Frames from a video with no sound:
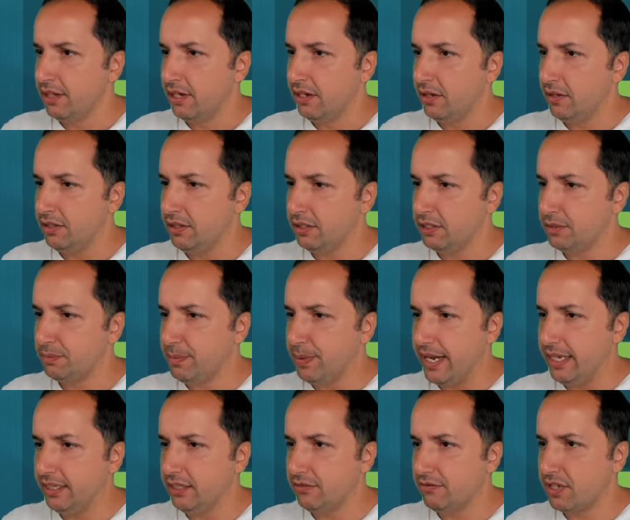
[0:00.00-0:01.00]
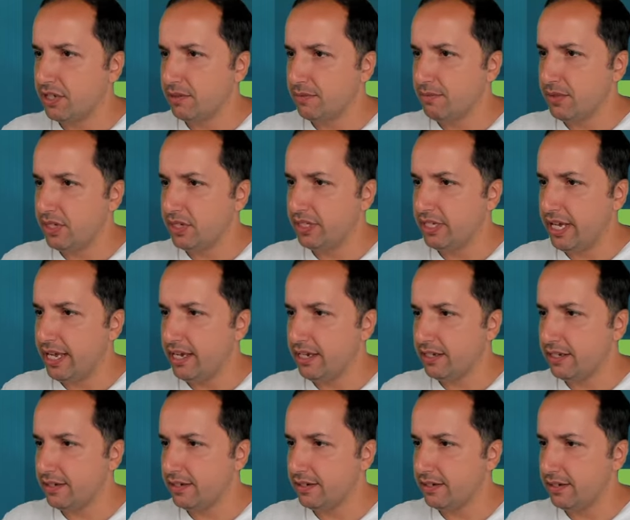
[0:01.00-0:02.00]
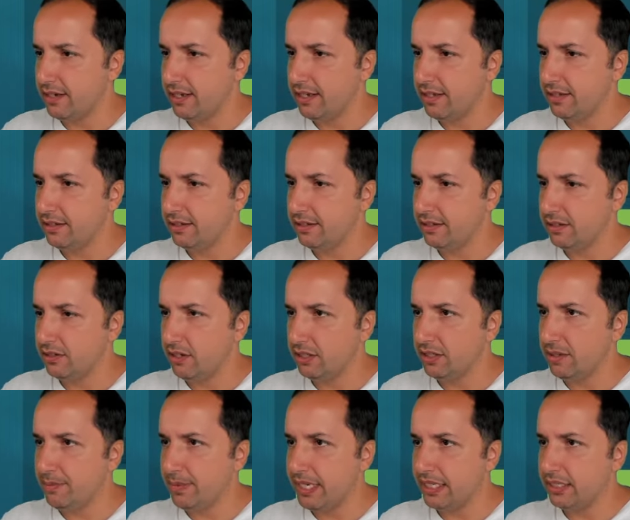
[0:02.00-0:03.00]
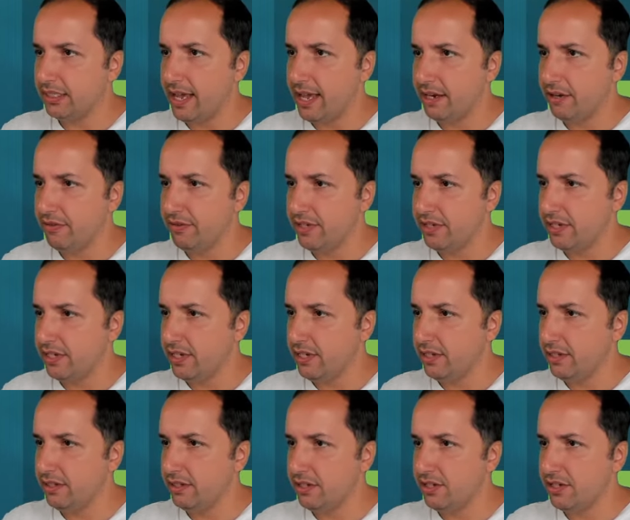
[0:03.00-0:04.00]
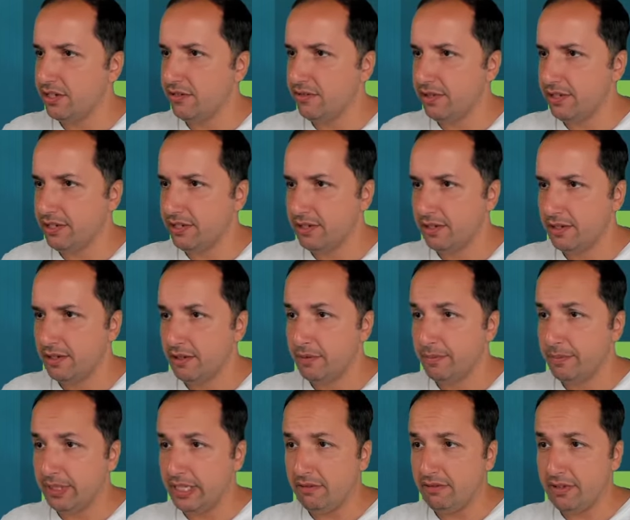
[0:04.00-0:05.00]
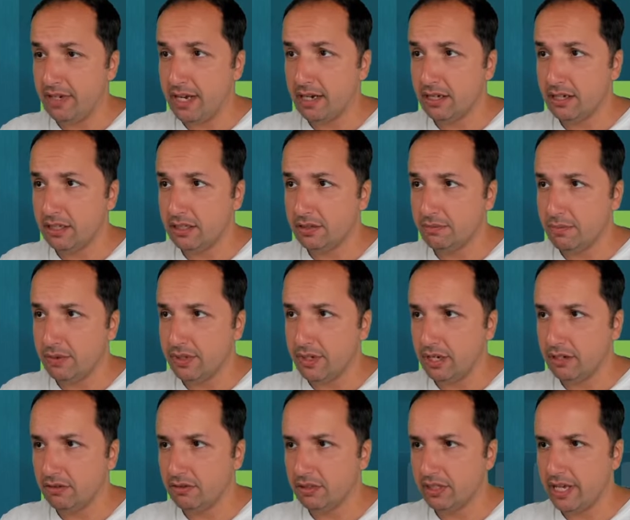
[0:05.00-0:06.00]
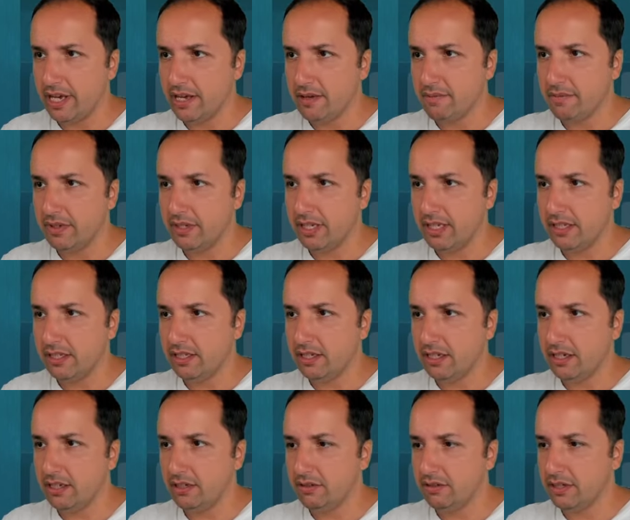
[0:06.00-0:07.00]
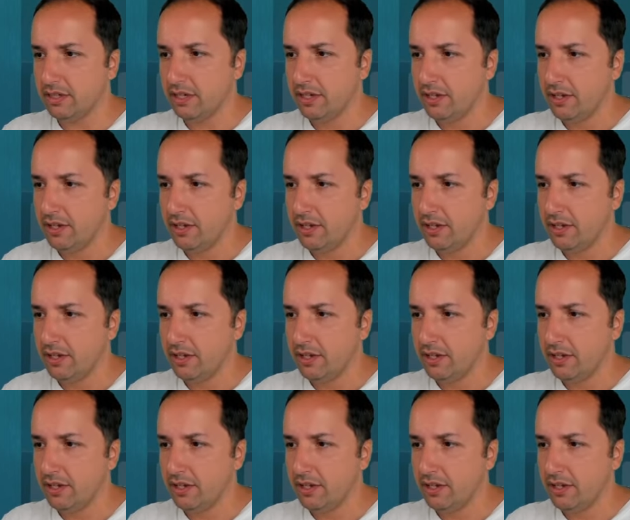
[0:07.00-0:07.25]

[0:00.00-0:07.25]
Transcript: in spite of some mistakes and uh, not the best accuracy in the series, but definitely a good a good game. Let's take a look.